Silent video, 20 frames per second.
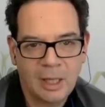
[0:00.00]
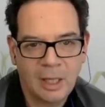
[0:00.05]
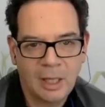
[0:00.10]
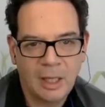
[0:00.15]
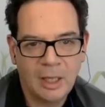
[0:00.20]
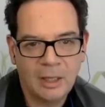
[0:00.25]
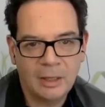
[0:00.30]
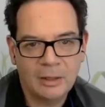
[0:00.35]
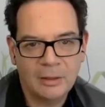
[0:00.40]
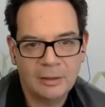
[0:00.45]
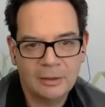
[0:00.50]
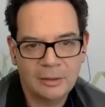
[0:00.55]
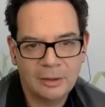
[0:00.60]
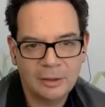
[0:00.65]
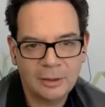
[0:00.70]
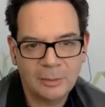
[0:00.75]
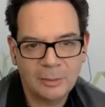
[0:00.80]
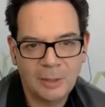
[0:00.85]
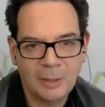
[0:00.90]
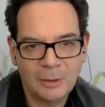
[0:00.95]
Uh,
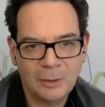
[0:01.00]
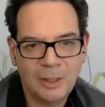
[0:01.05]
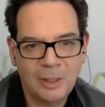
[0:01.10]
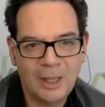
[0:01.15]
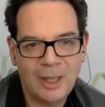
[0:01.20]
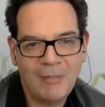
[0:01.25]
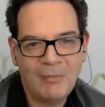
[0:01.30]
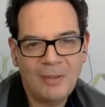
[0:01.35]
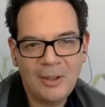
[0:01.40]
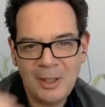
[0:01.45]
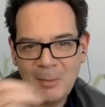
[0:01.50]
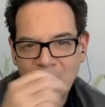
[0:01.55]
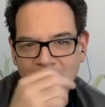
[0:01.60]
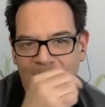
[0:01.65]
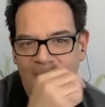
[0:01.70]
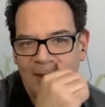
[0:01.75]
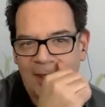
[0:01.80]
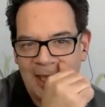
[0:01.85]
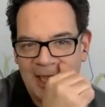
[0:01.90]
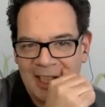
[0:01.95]
Dr. McDougall, a very,
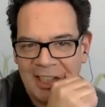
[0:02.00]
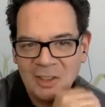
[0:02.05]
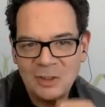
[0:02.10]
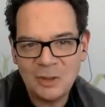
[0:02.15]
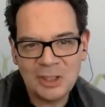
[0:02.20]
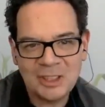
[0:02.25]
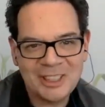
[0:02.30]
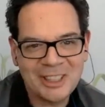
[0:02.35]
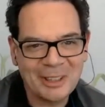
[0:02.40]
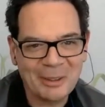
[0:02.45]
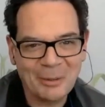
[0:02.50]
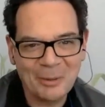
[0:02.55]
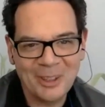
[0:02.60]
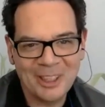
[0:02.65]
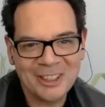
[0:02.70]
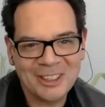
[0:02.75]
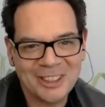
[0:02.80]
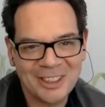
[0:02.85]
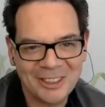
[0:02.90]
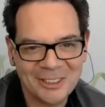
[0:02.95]
very interesting
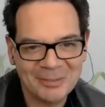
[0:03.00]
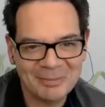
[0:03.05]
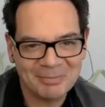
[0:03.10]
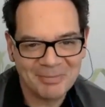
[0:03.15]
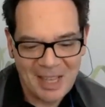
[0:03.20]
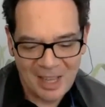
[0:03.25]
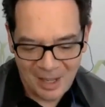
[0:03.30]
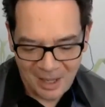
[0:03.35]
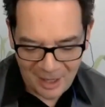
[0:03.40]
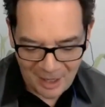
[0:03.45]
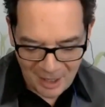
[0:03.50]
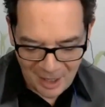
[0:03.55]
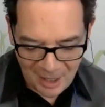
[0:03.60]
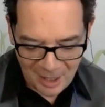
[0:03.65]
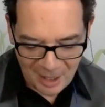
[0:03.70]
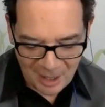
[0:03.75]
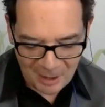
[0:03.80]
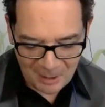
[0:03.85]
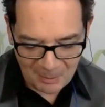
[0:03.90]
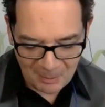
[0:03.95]
question.
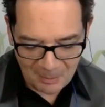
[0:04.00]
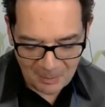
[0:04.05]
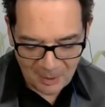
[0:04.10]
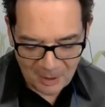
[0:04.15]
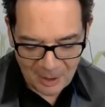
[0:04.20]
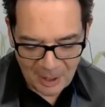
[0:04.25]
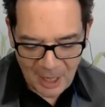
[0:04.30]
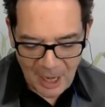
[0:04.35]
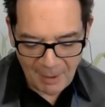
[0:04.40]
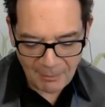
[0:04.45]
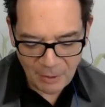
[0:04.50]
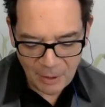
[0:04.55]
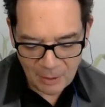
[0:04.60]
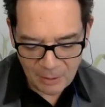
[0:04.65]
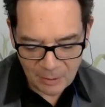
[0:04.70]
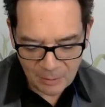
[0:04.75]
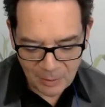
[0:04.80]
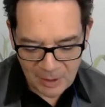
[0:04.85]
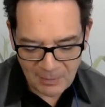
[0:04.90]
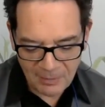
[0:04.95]
Um, have
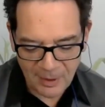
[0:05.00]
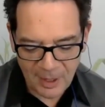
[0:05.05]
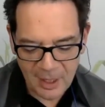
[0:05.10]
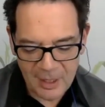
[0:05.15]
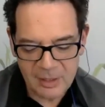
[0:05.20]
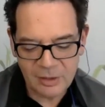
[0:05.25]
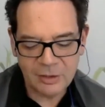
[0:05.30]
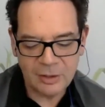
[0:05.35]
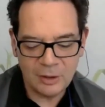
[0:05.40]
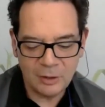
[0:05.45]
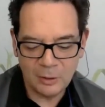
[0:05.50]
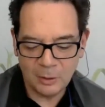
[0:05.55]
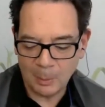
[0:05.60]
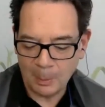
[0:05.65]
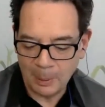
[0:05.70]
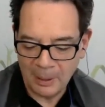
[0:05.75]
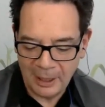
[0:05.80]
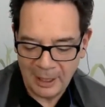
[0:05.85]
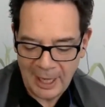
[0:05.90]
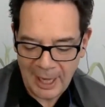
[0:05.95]
you revised your
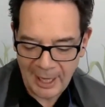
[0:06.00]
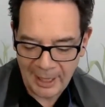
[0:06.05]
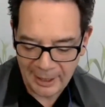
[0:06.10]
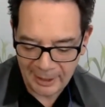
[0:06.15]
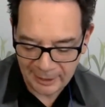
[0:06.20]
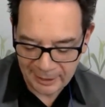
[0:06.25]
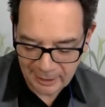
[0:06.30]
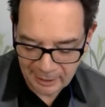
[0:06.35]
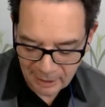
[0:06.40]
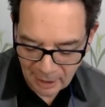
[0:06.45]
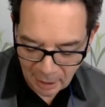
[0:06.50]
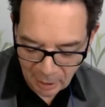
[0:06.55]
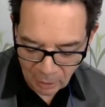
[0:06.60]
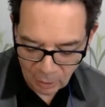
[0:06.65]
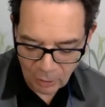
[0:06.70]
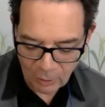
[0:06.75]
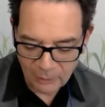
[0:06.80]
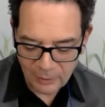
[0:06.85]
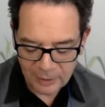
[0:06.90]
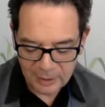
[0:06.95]
plan
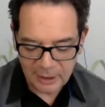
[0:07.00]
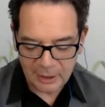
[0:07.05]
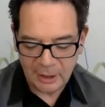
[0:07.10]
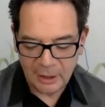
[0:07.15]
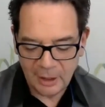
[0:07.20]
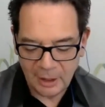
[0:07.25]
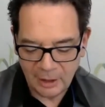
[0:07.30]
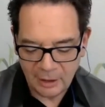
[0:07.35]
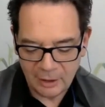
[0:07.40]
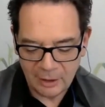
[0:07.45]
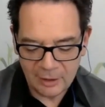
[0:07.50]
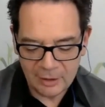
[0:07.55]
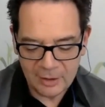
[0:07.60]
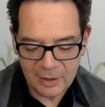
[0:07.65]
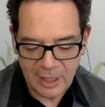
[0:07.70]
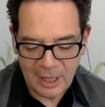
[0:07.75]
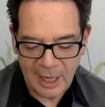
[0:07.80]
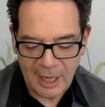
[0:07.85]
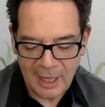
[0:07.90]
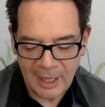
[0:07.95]
over the years?
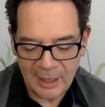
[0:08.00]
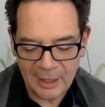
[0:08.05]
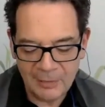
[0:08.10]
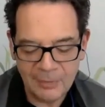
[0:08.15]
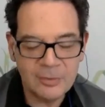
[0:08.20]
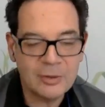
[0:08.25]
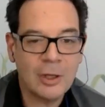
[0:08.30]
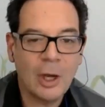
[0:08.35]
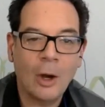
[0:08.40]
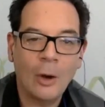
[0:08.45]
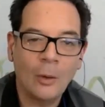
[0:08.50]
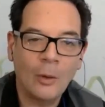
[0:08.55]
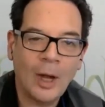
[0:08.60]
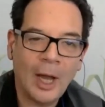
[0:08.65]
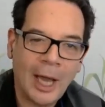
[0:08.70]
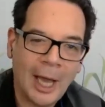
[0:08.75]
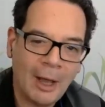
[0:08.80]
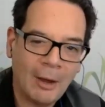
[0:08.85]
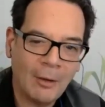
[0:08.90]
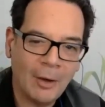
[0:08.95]
And if so,
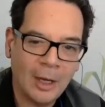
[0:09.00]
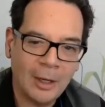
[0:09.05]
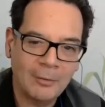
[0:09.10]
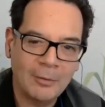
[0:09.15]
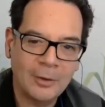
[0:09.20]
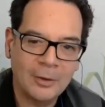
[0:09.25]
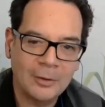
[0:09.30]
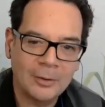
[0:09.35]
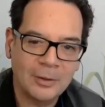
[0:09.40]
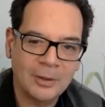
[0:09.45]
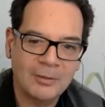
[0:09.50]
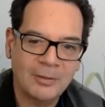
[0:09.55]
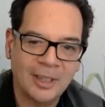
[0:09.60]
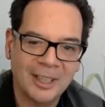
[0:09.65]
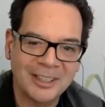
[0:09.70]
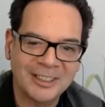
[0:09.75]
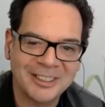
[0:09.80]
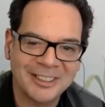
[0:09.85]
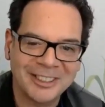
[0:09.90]
how have you revised